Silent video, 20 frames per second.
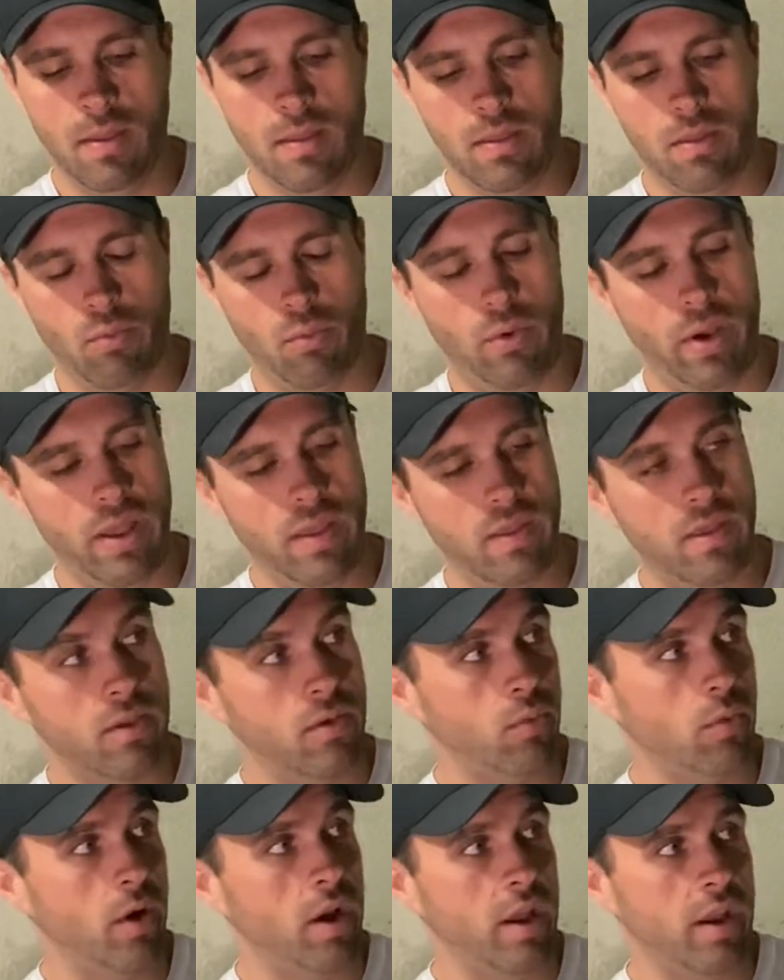the way this
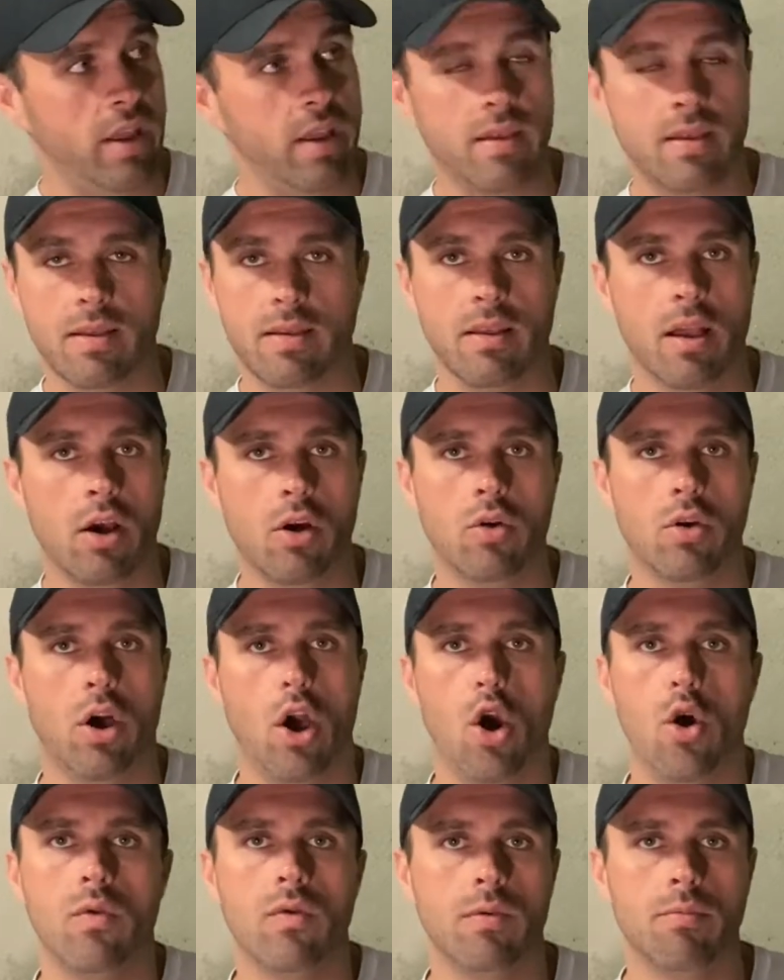rod is, it's not going to
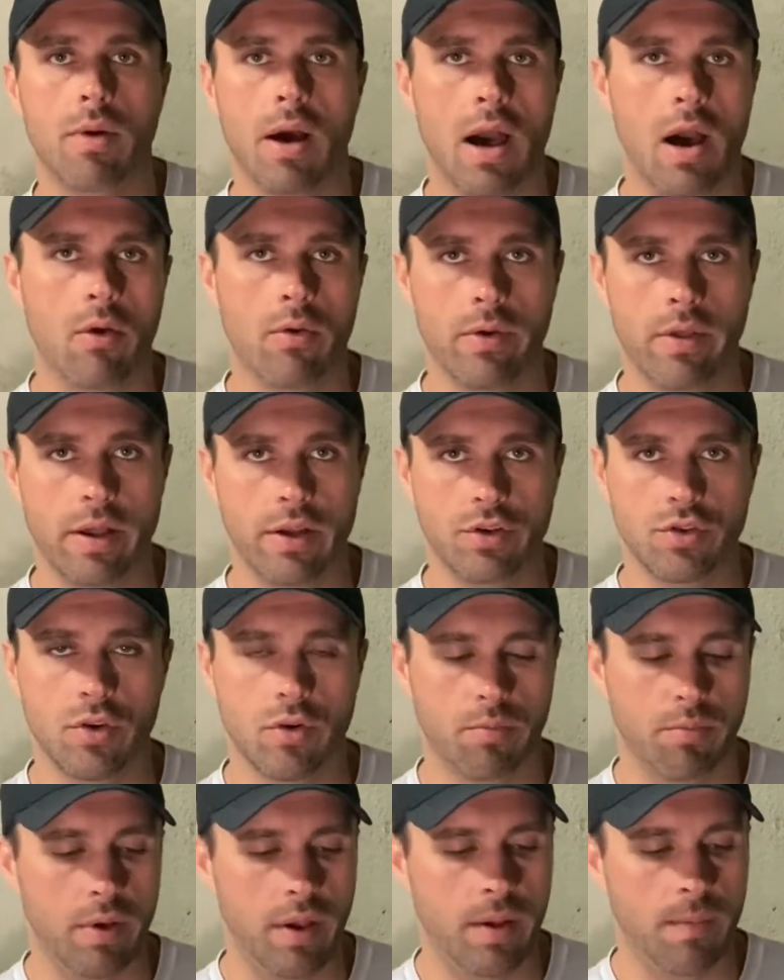overpower that
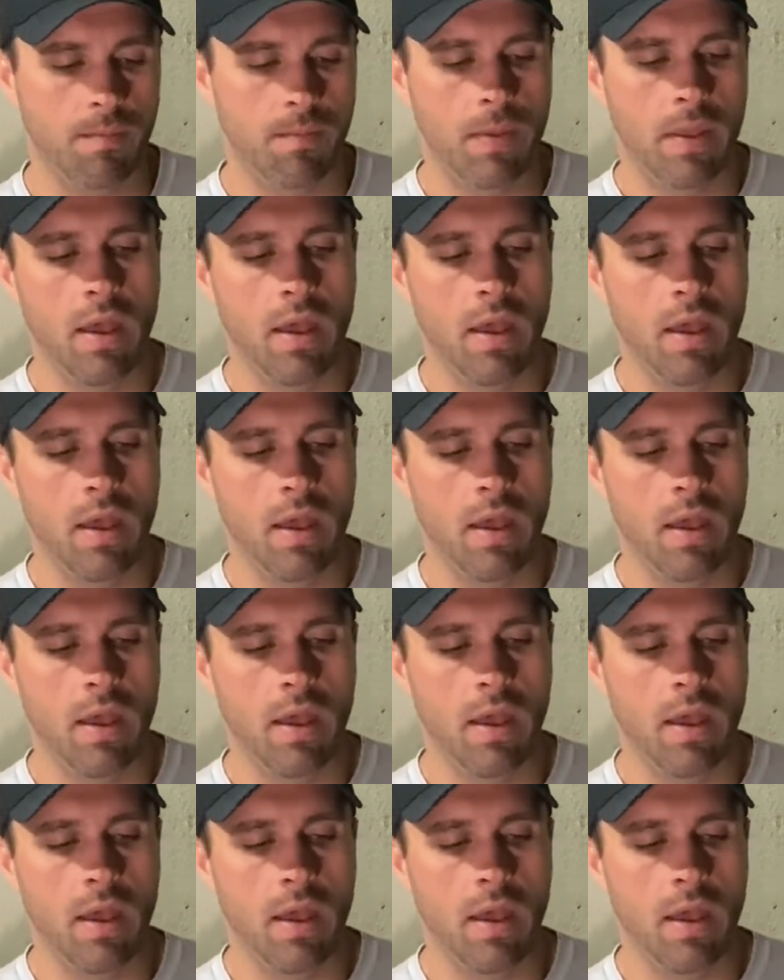jerkbait.